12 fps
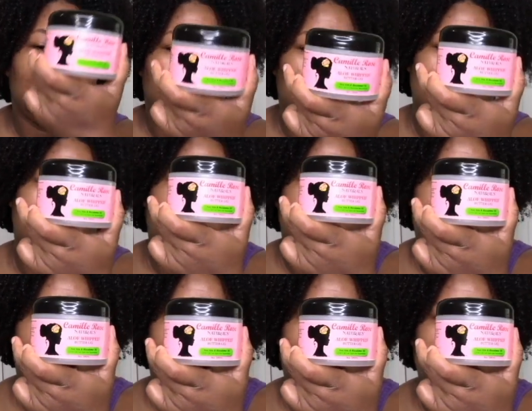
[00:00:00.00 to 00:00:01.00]
this goes
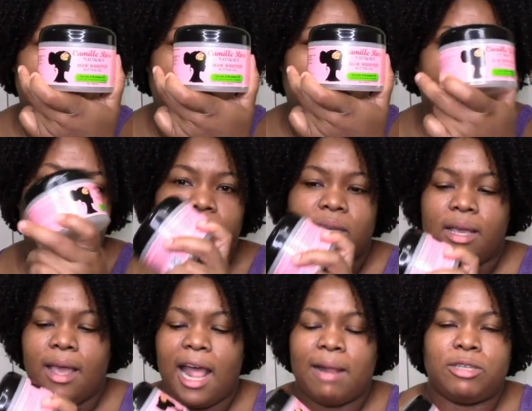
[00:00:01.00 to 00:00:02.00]
well under it.
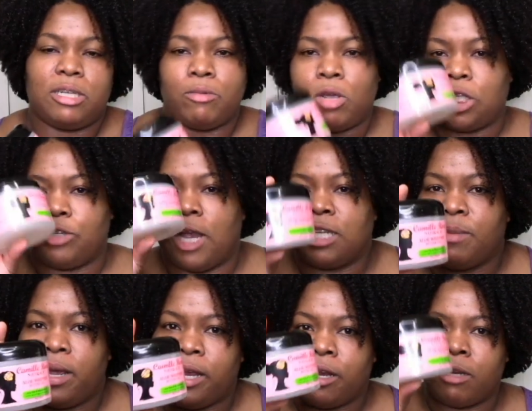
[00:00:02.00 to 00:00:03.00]
Helps to moisturize
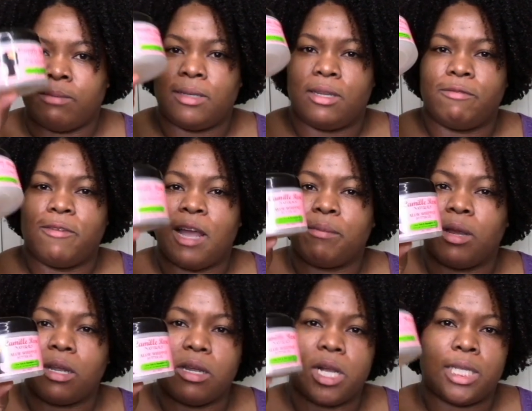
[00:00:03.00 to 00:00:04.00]
my hair, helps to define
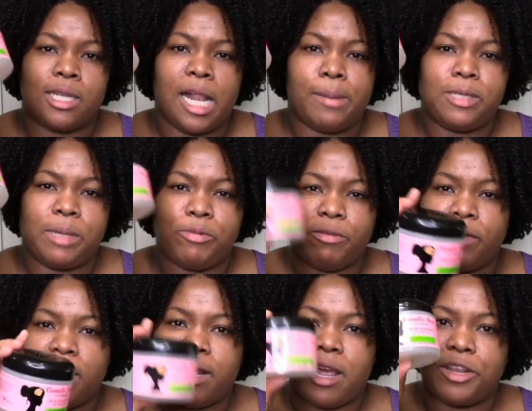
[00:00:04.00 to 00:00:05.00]
my curls, and helps to
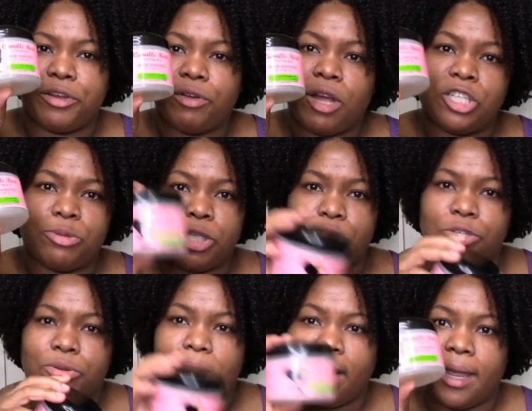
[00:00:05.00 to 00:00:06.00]
prevent any crunch, which you
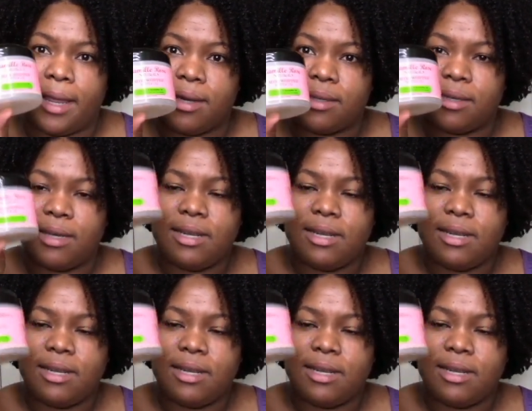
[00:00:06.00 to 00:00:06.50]
know I hate.